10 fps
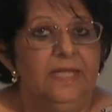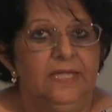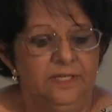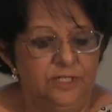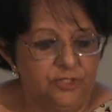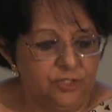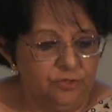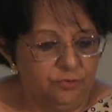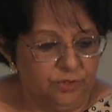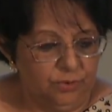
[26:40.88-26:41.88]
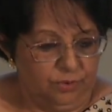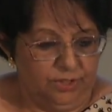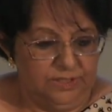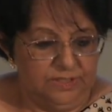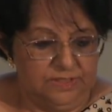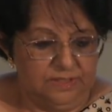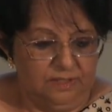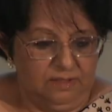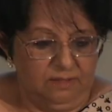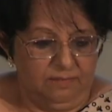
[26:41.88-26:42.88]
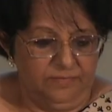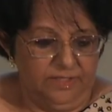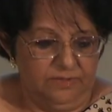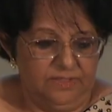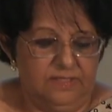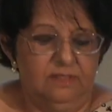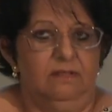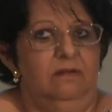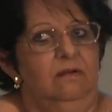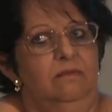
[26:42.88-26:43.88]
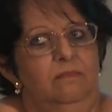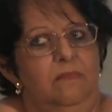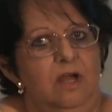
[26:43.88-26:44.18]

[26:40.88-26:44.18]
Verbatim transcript: In addition to the coins, um, there is um,